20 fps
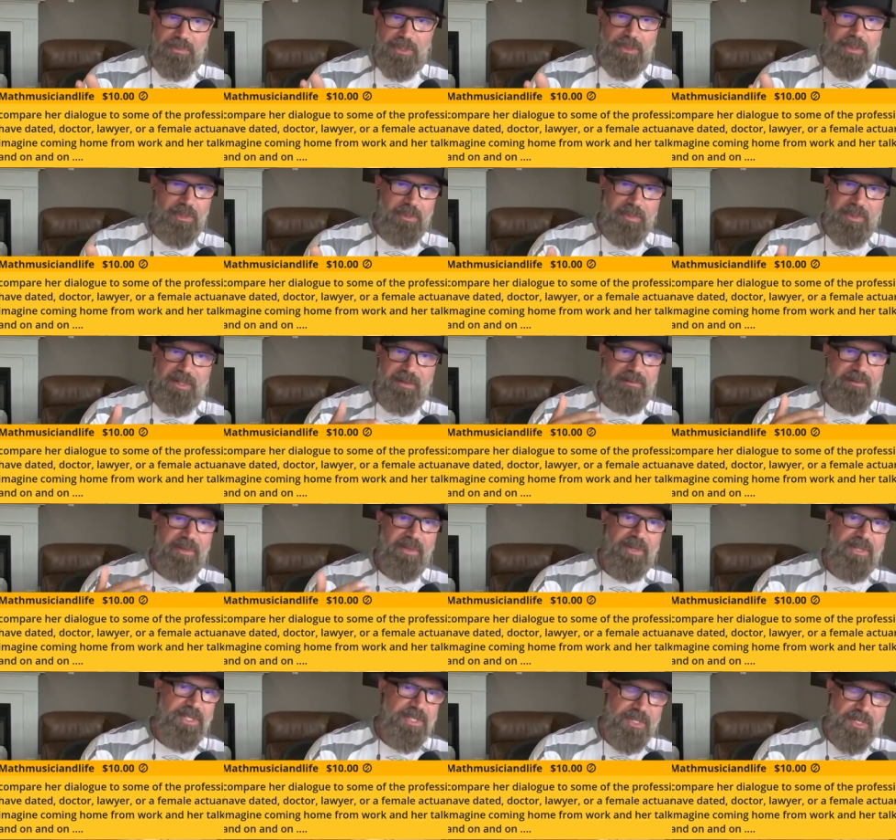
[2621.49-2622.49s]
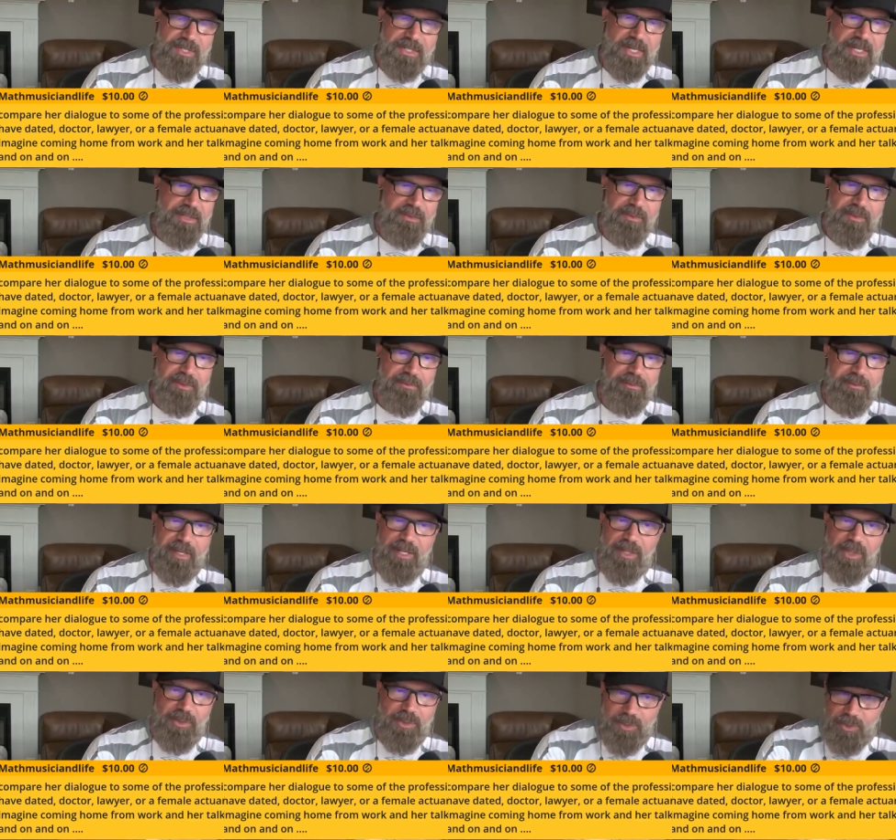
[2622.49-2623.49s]
You could be a very successful
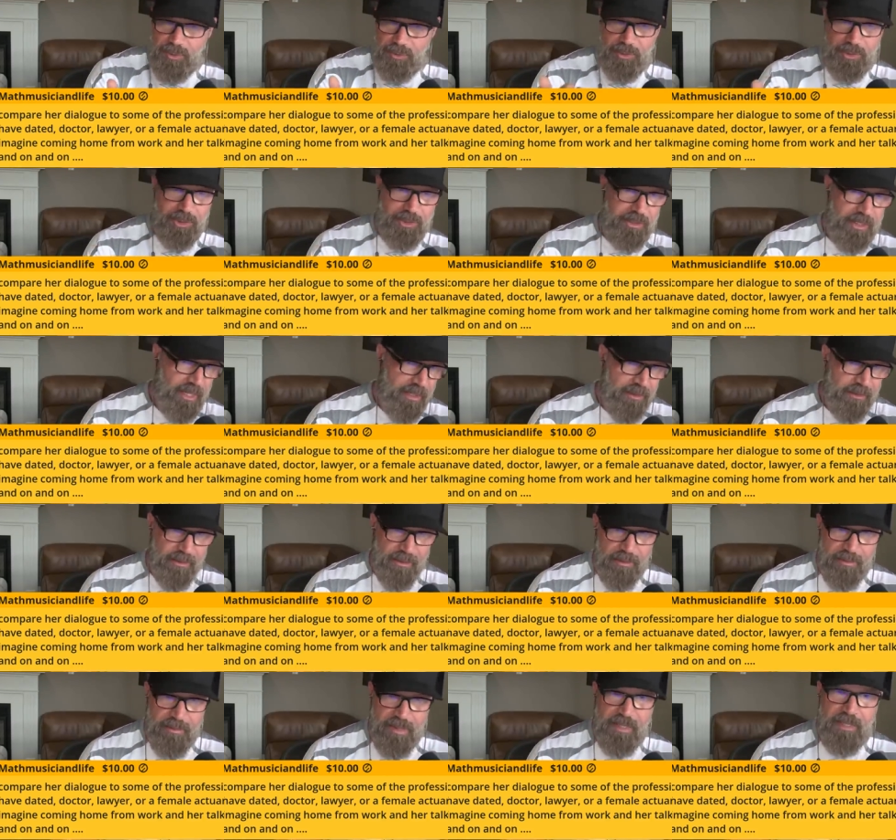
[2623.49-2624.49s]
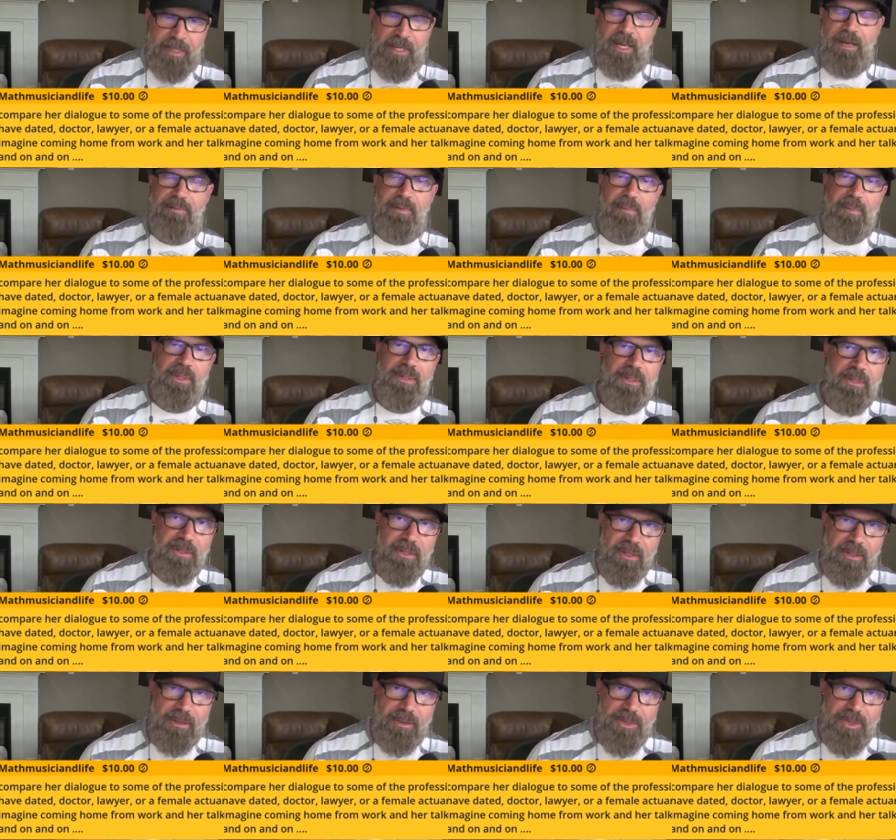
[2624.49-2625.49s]
facial surgeon, I don't know, making
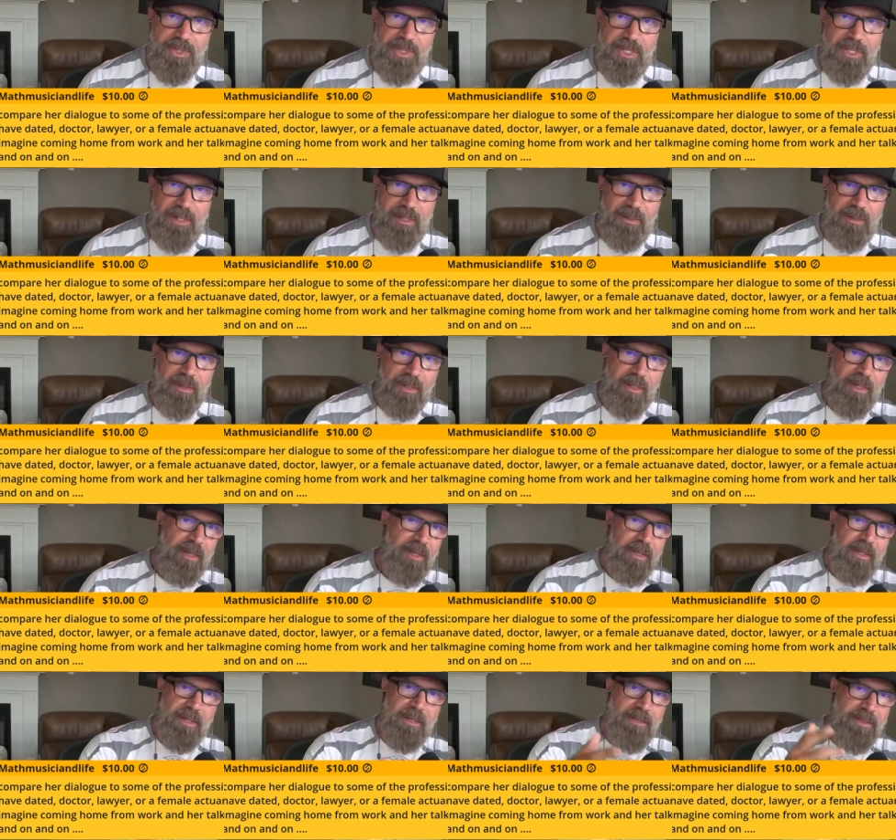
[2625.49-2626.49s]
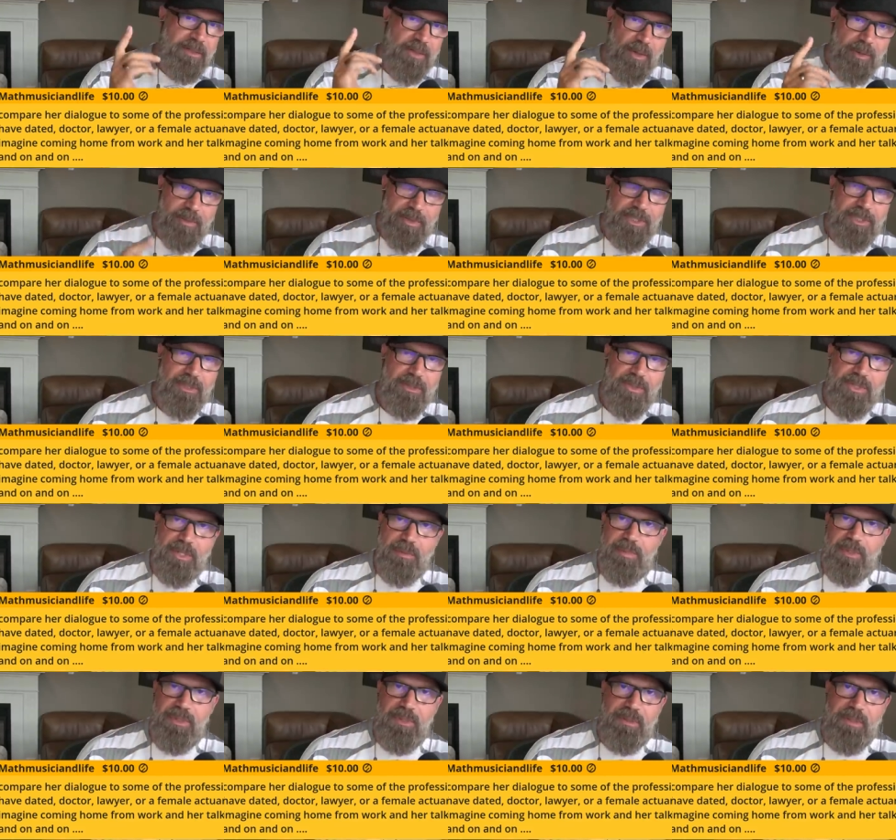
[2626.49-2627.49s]
$500,000 a year, and Tomi shows
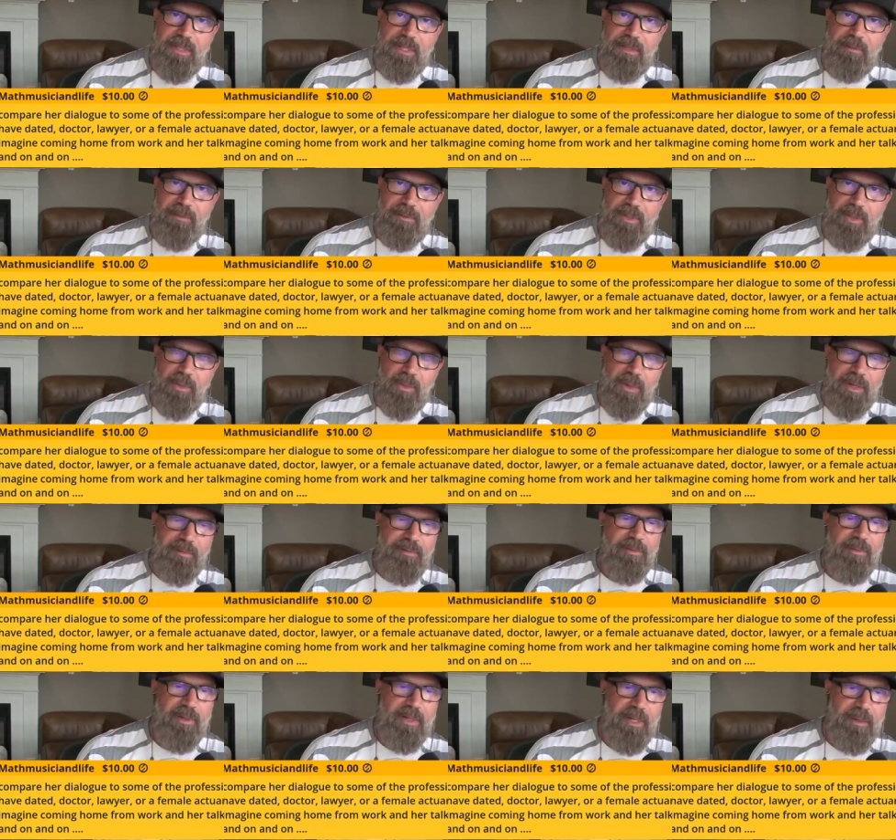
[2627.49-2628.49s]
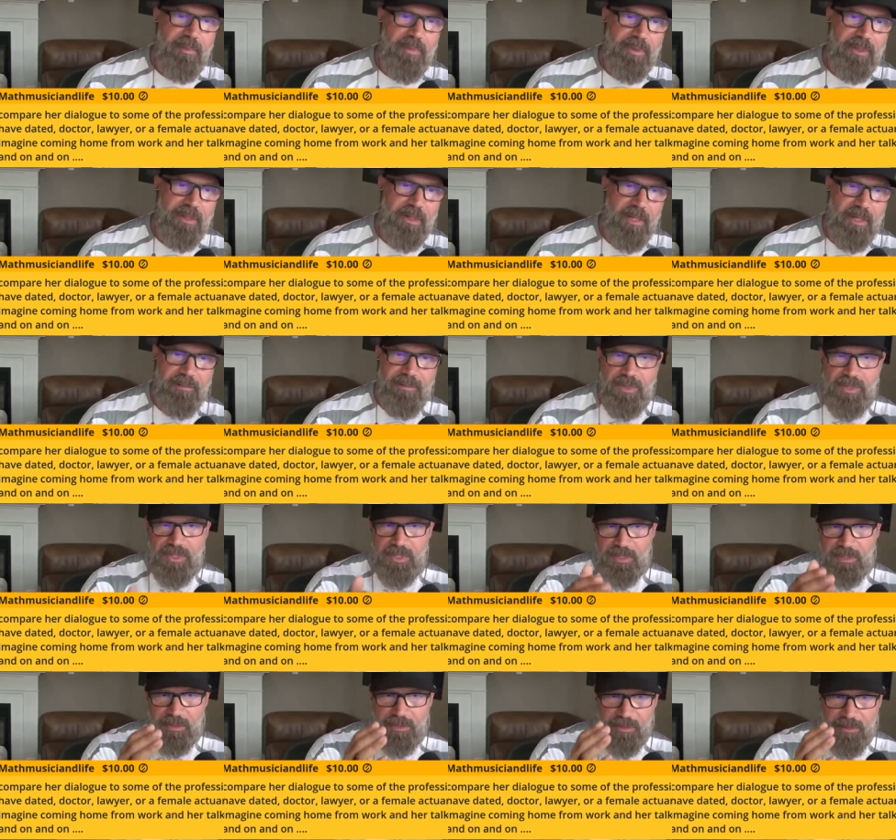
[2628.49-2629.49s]
up in your life and you wife her up, and then all of a
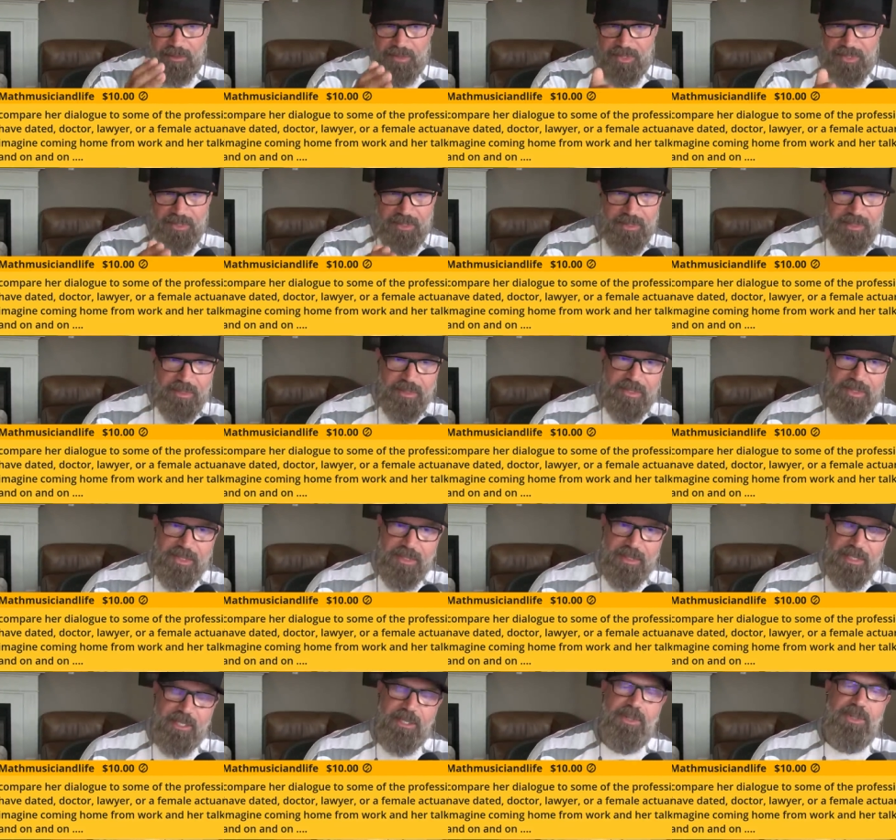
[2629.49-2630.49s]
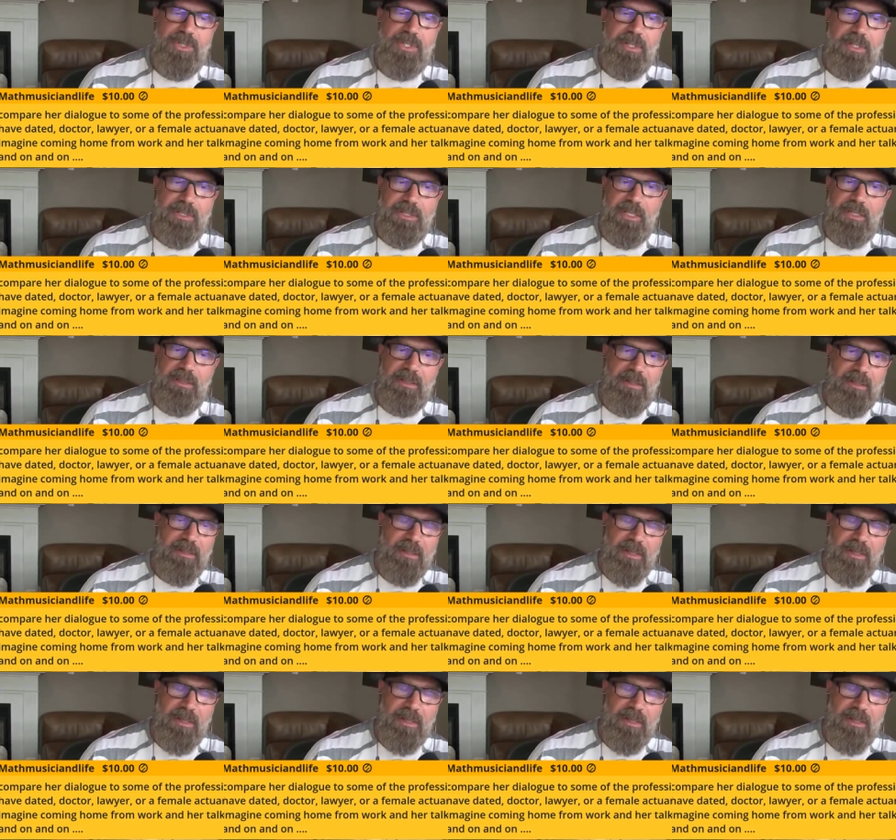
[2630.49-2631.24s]
sudden you're listening to these lectures all day long.